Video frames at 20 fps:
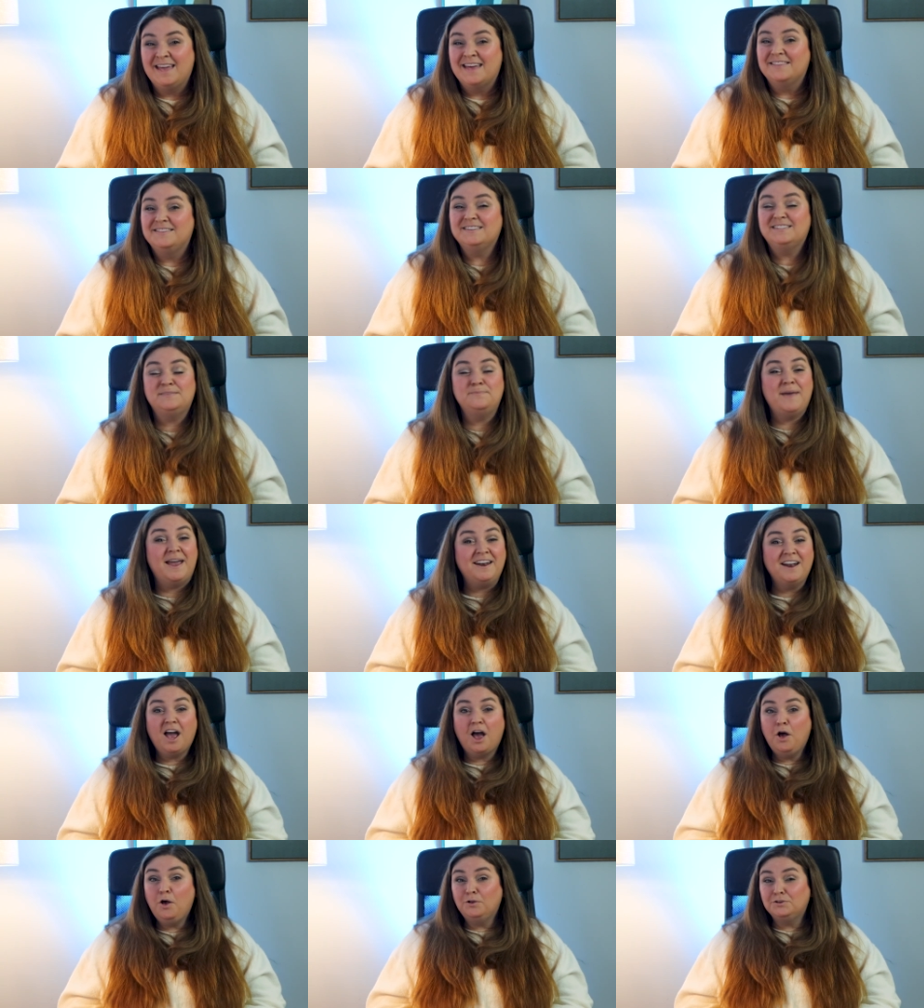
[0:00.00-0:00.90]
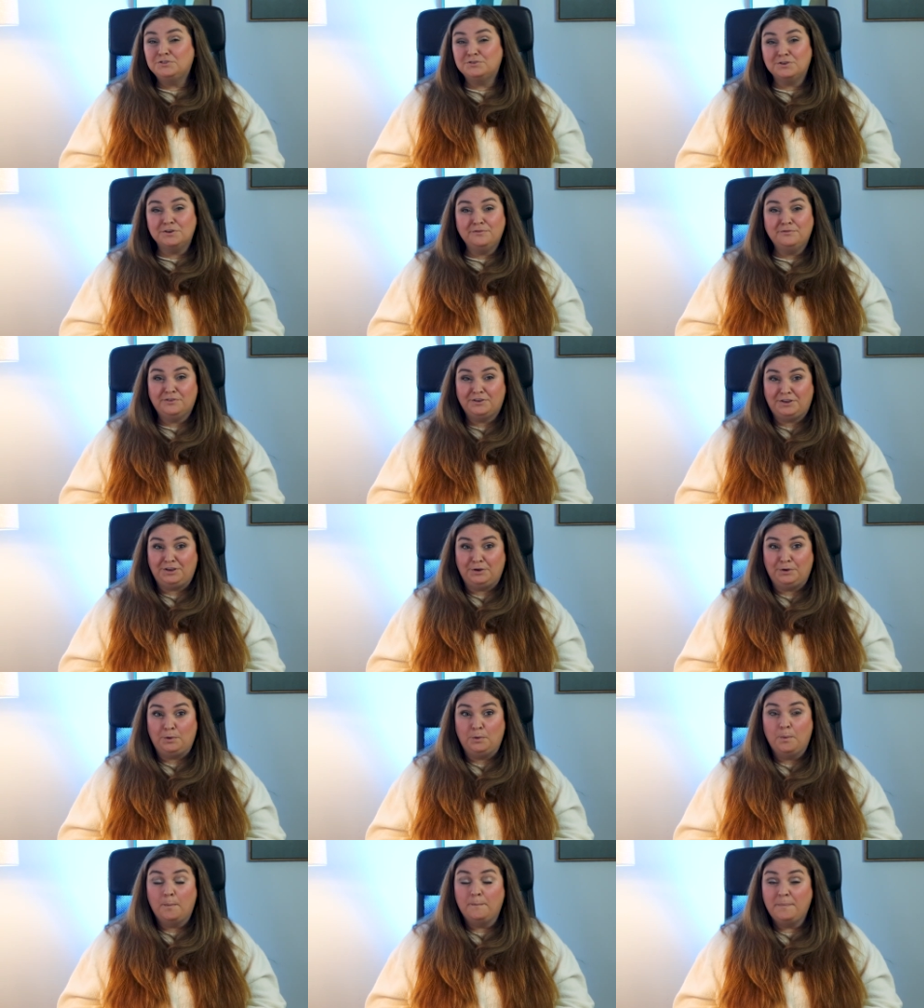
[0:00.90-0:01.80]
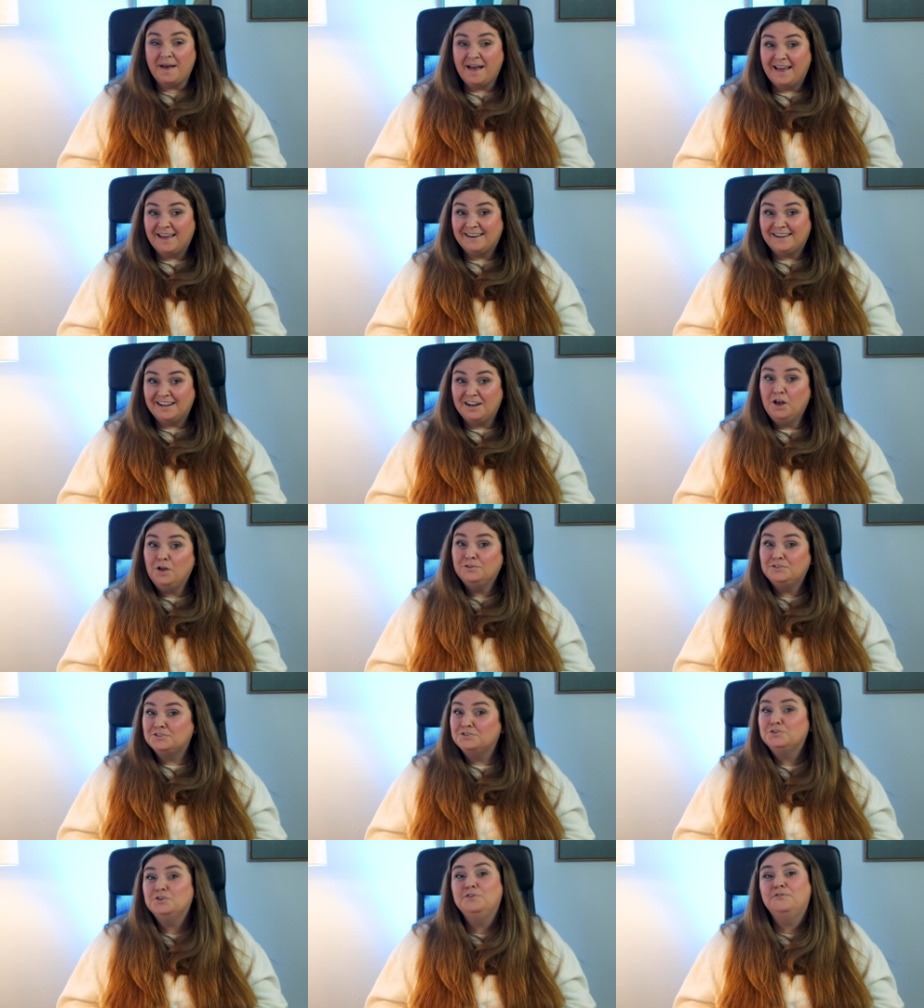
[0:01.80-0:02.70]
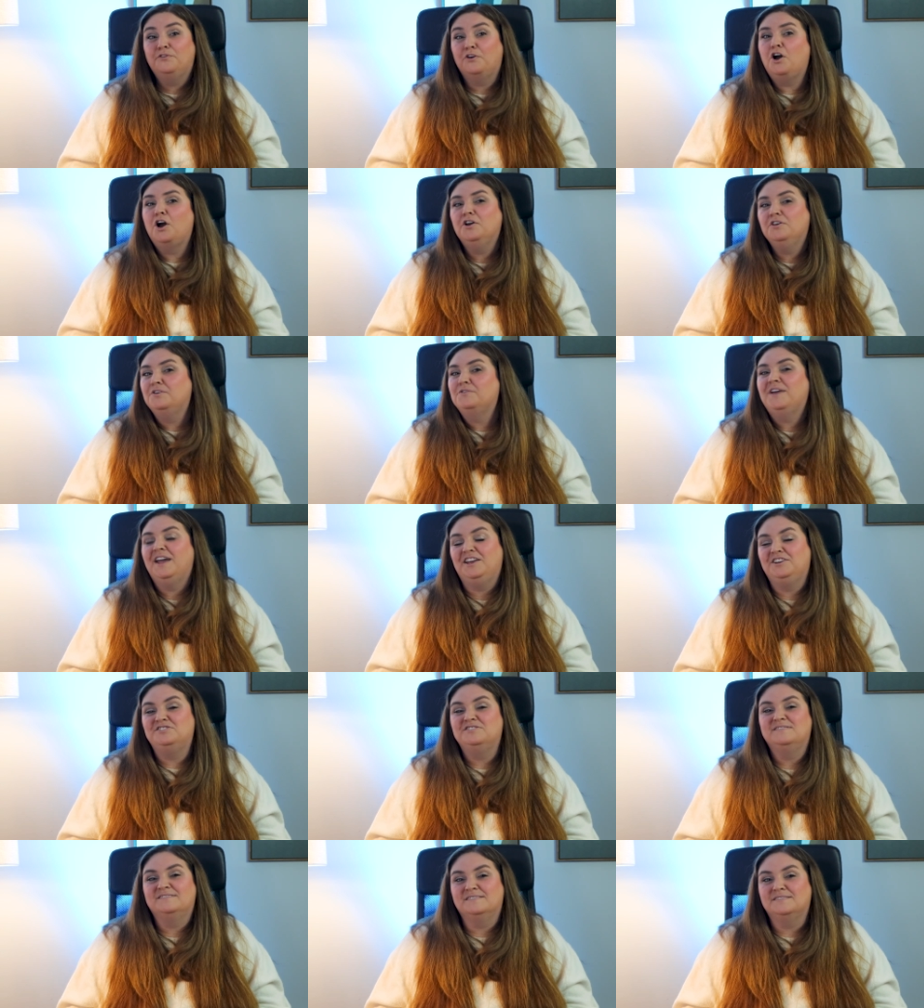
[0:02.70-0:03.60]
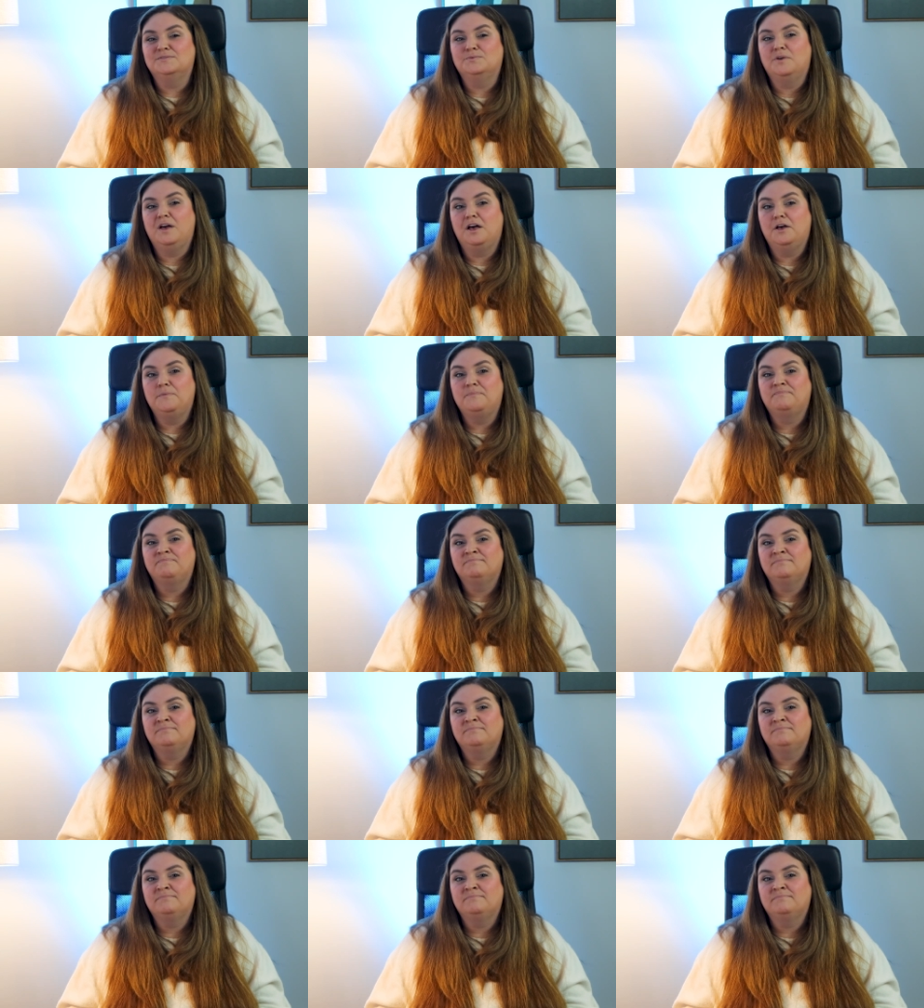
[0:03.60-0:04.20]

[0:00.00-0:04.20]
This may not hold true for you, but it holds true for our locations as well.